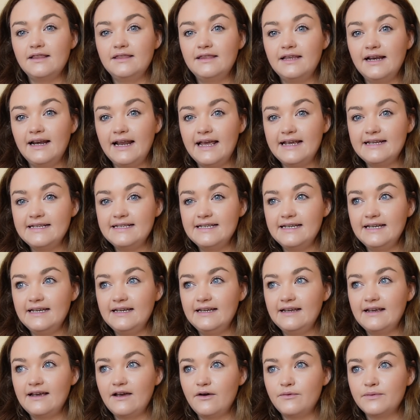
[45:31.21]
The
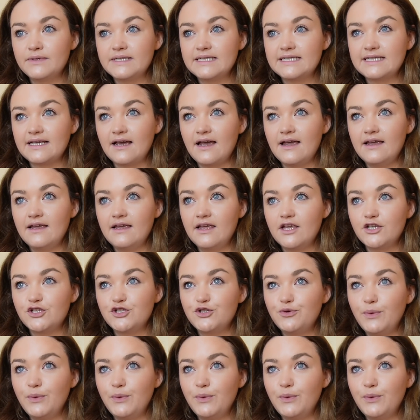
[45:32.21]
lady was like,